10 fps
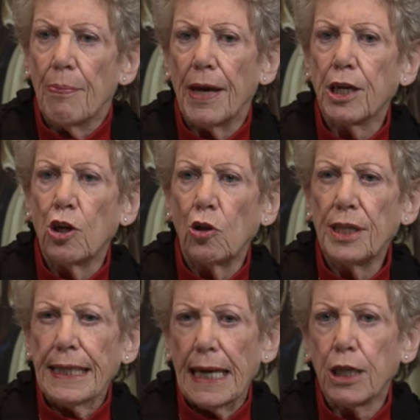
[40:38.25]
They can
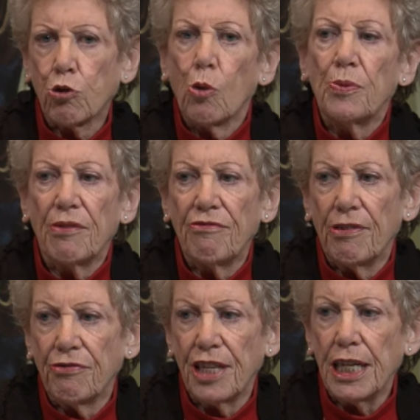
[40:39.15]
only take groups of
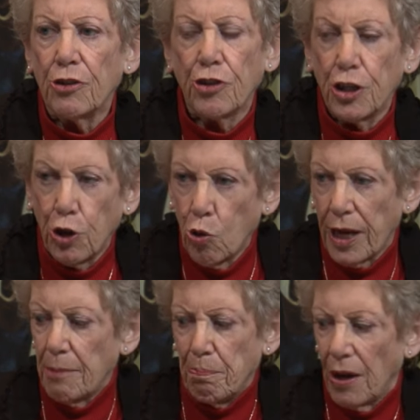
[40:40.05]
15, so you don't
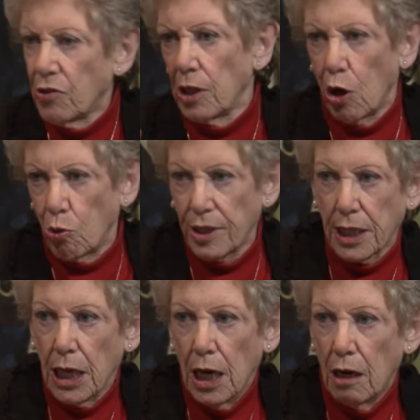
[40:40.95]
get busloads
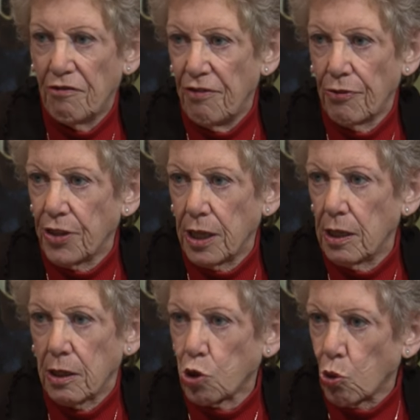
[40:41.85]
of
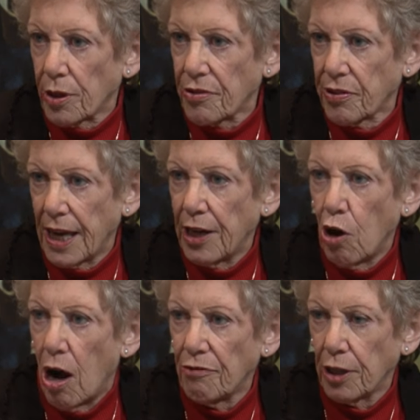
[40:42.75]
50 tourists getting
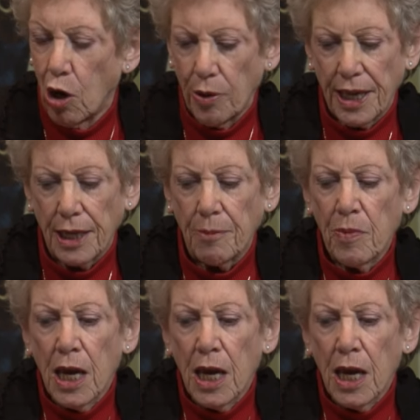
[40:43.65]
okay. off and going in.